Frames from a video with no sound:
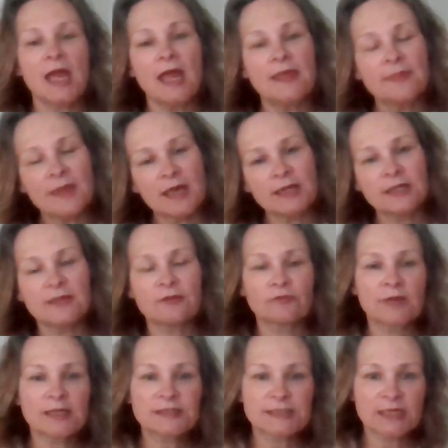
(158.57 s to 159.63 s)
And then in the
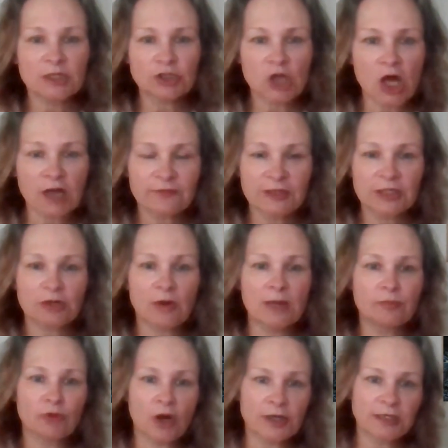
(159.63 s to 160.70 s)
Red-Tailed Hawk video,
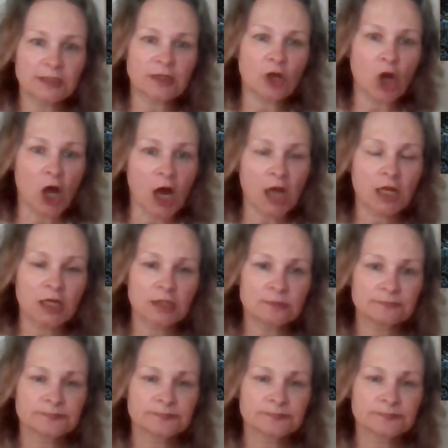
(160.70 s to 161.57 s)
I brought in a hawk